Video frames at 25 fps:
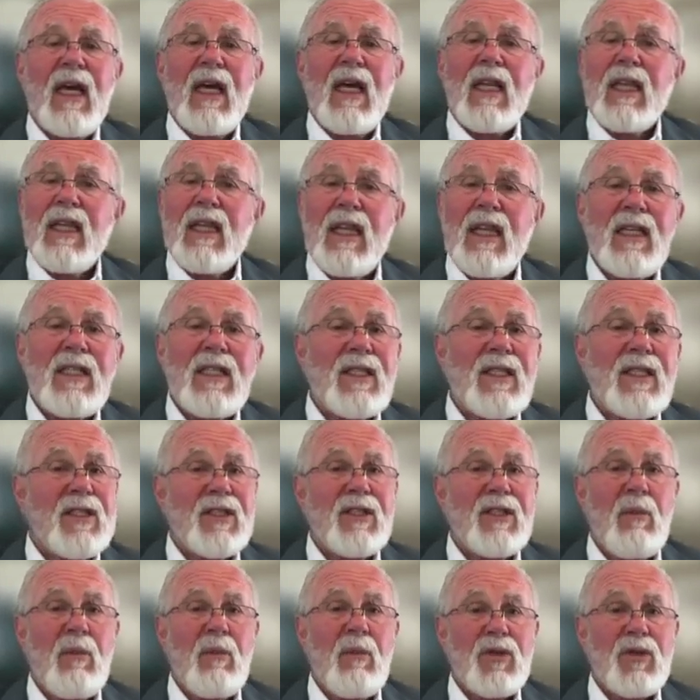this is
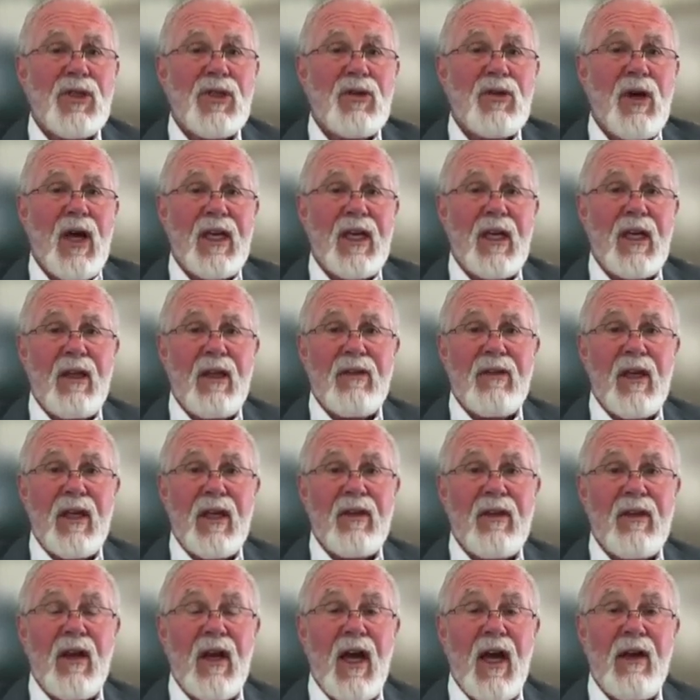the most striking
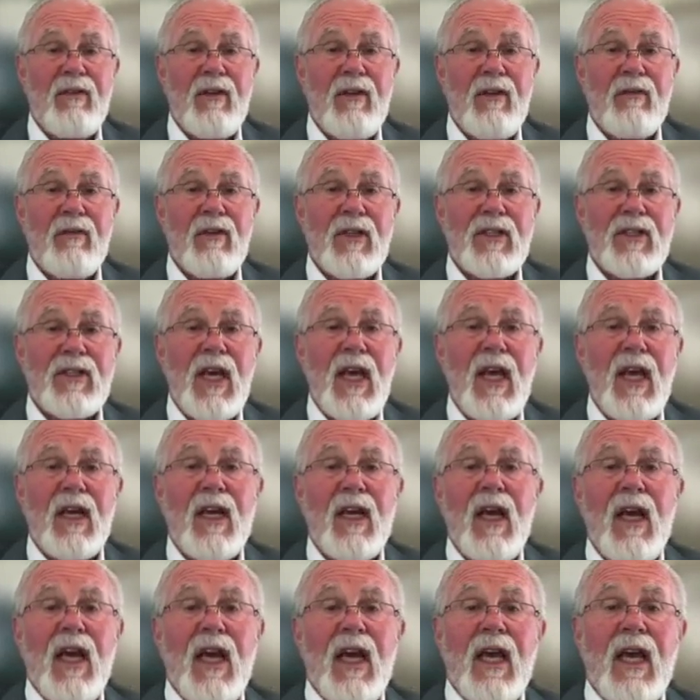thing that I've ever seen.
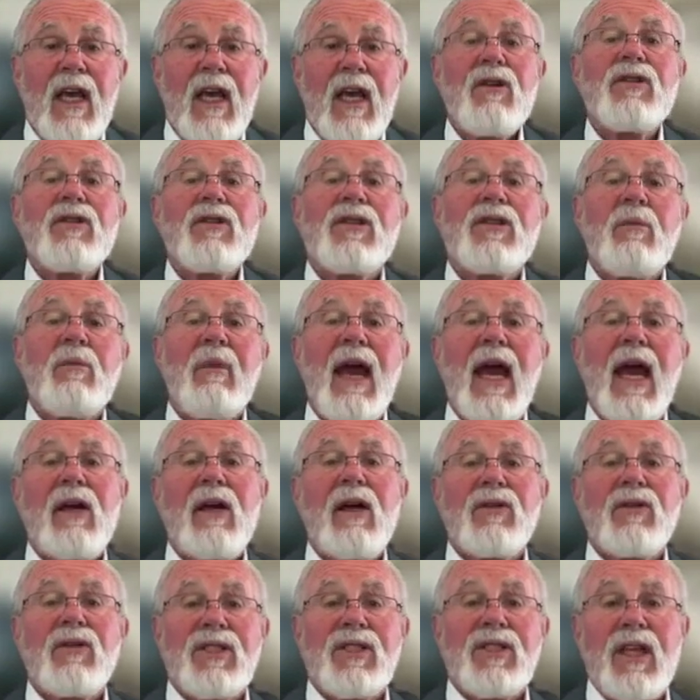Here's the
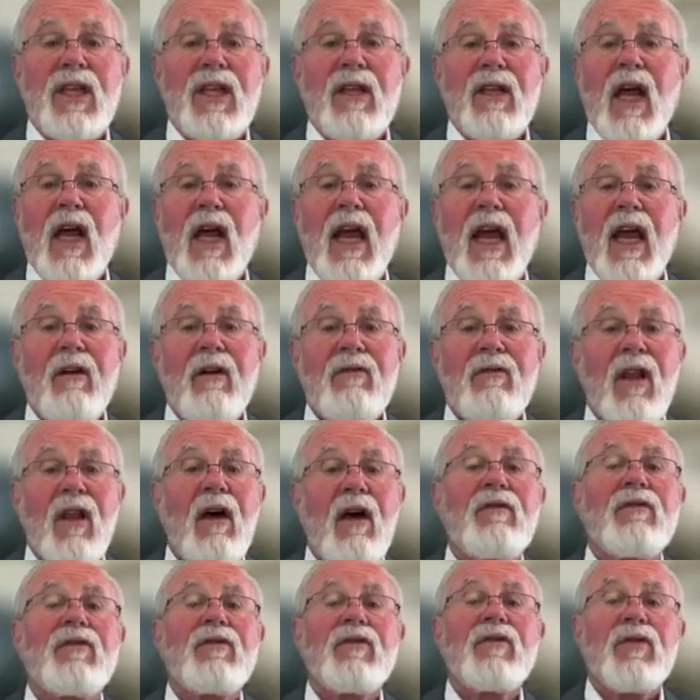mangosteen that I have
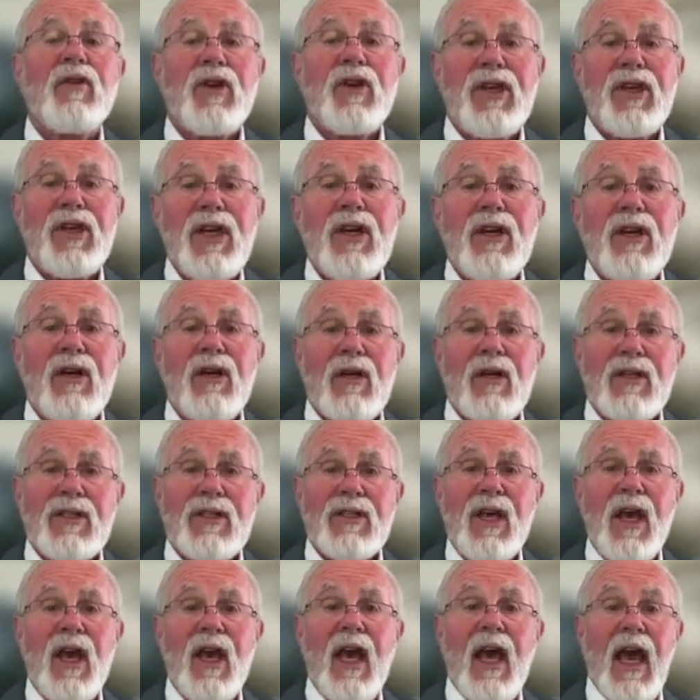loved for years,
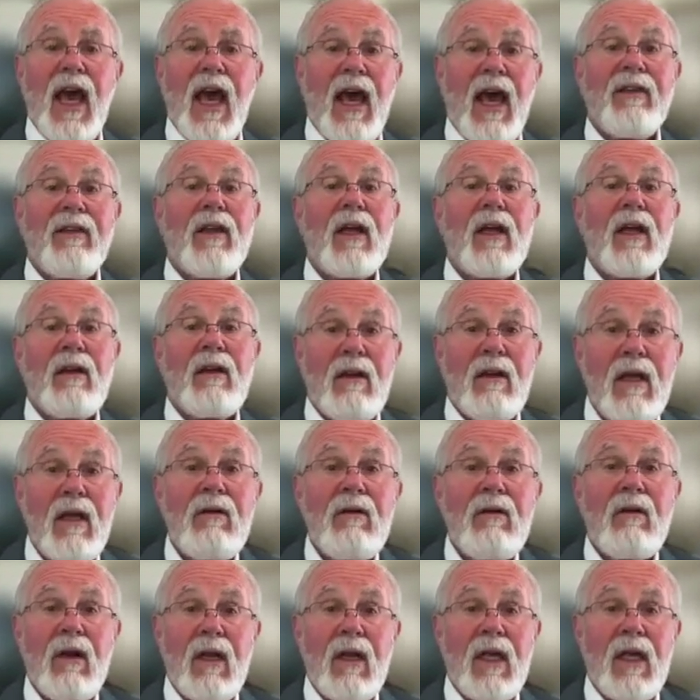and that
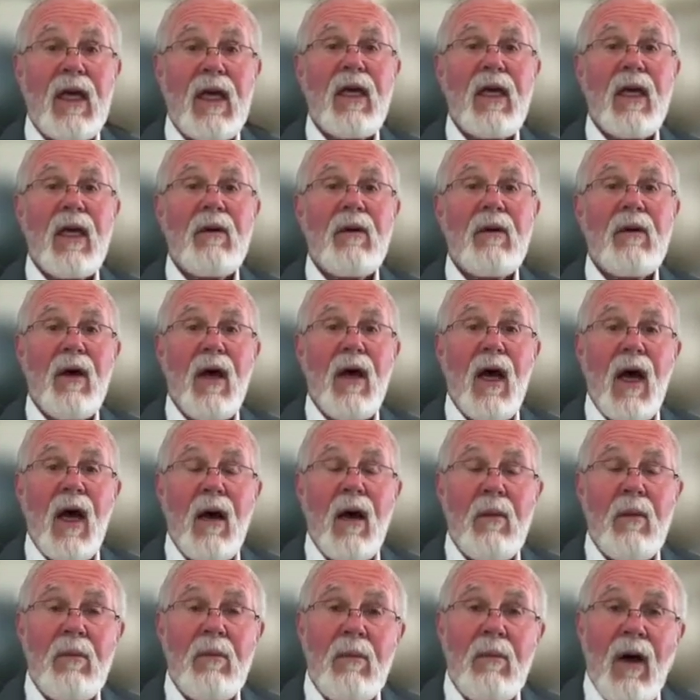literally
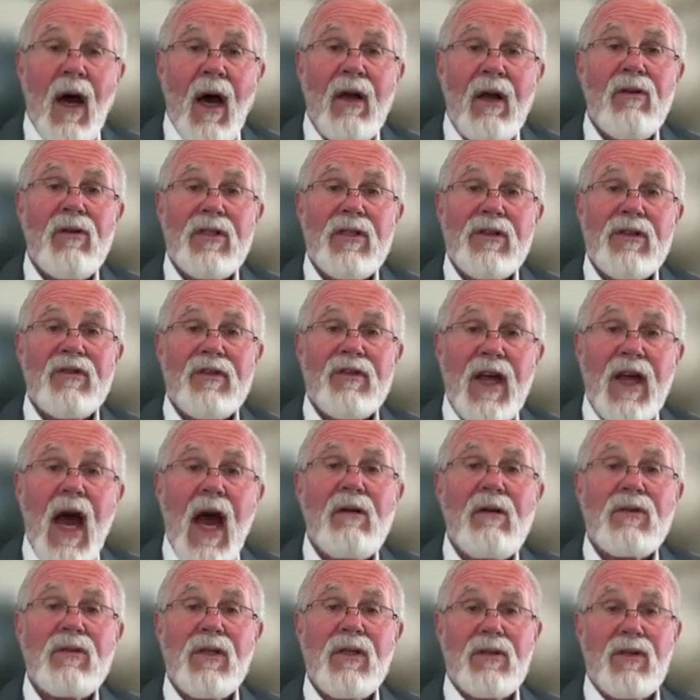hundreds of
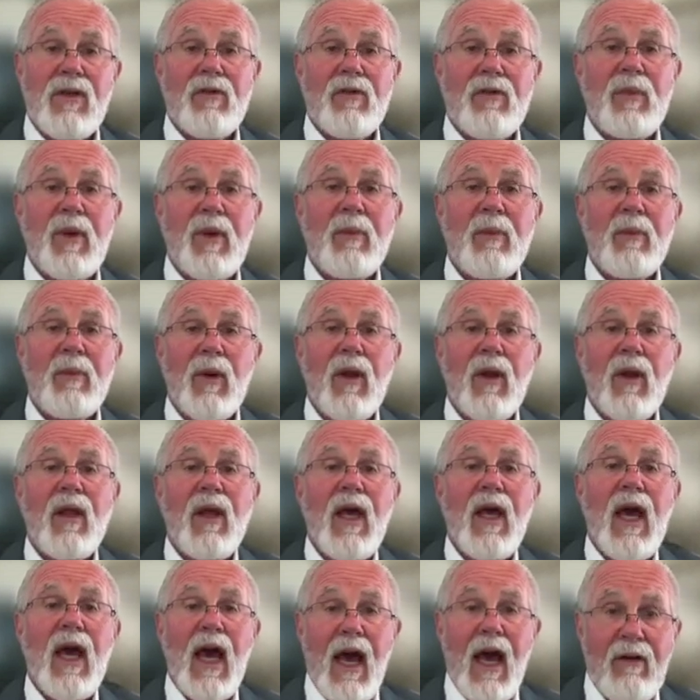thousands of people
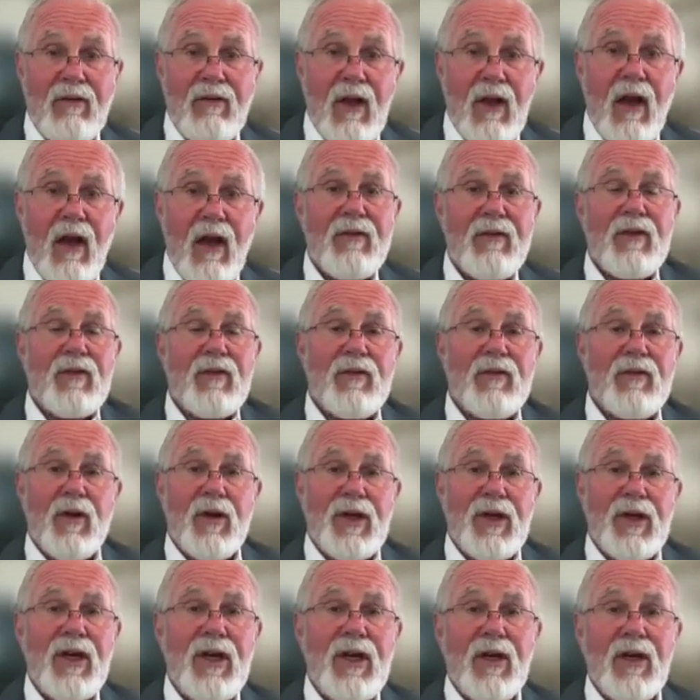have loved for
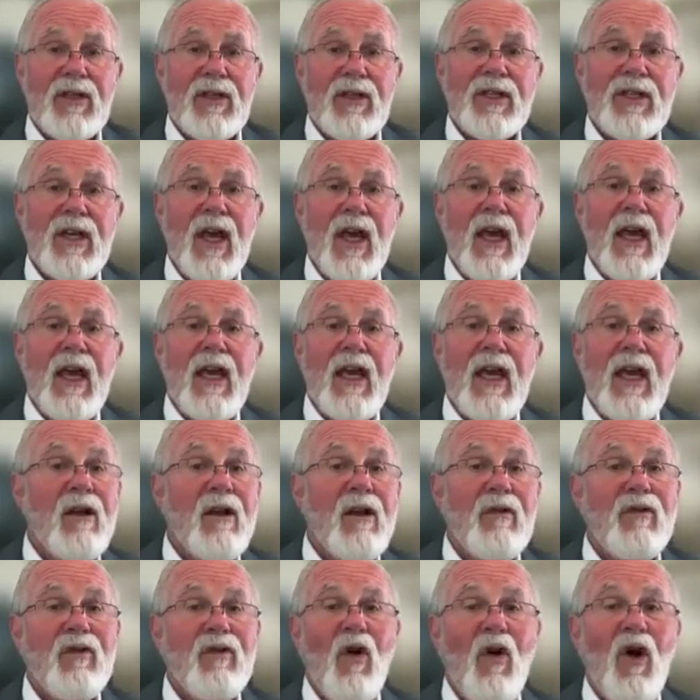years in a
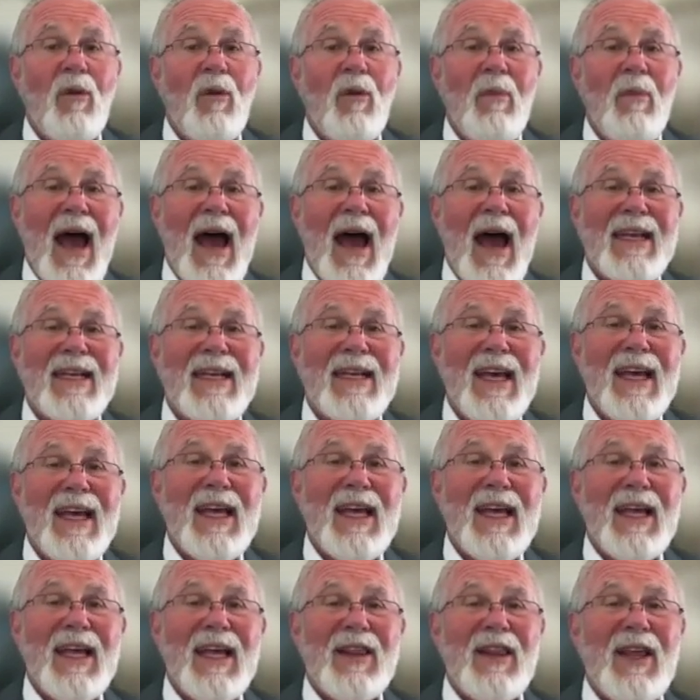format
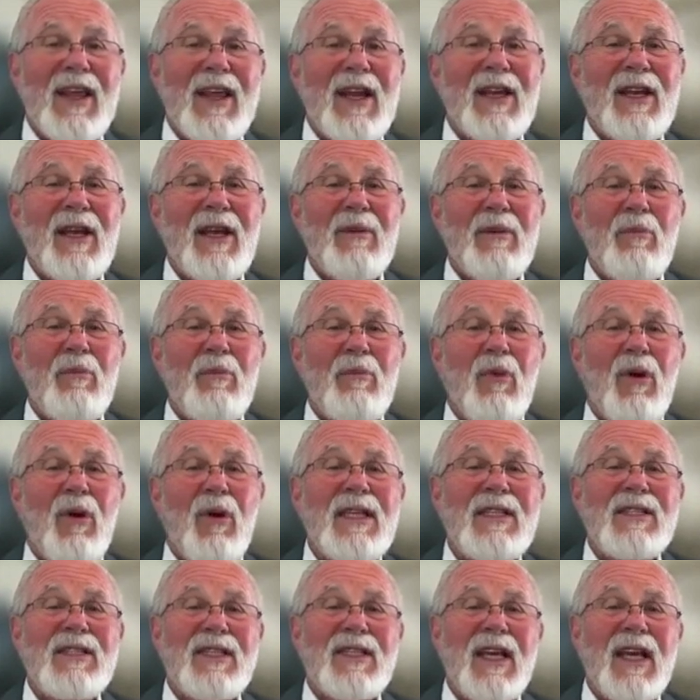that
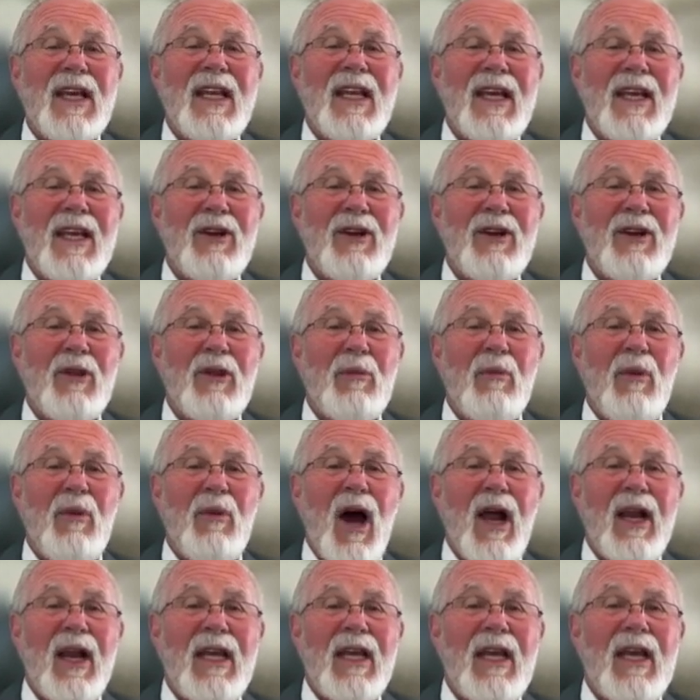brings it into the
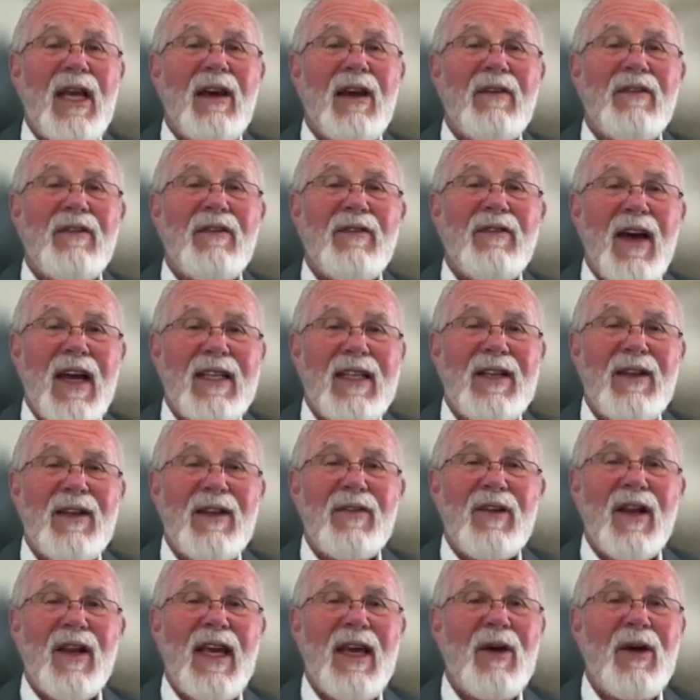body
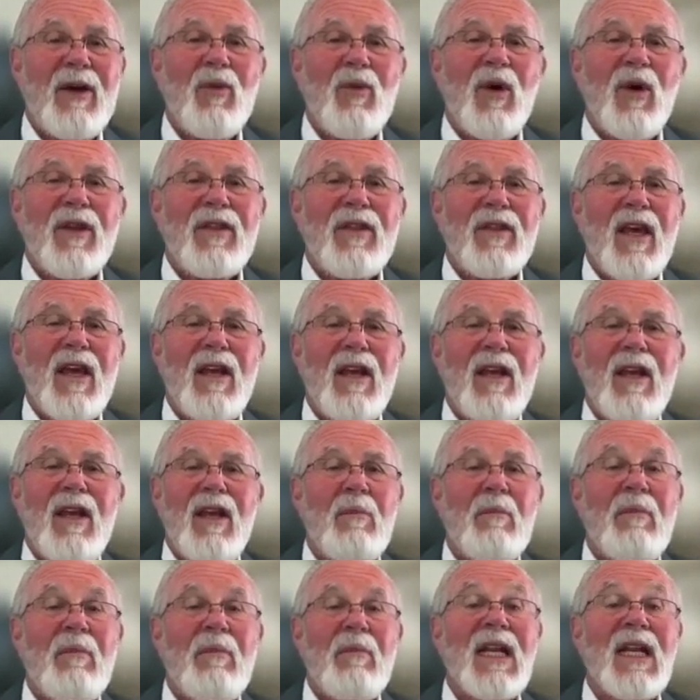effectively within
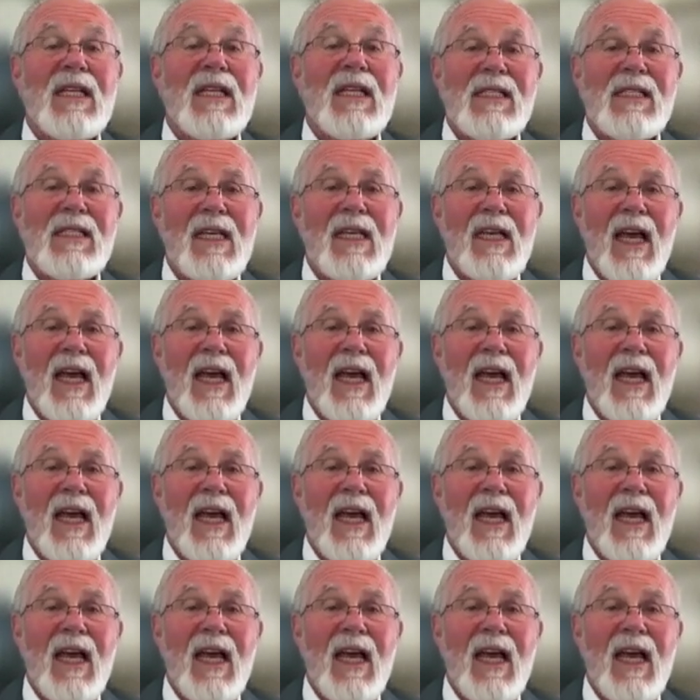minutes.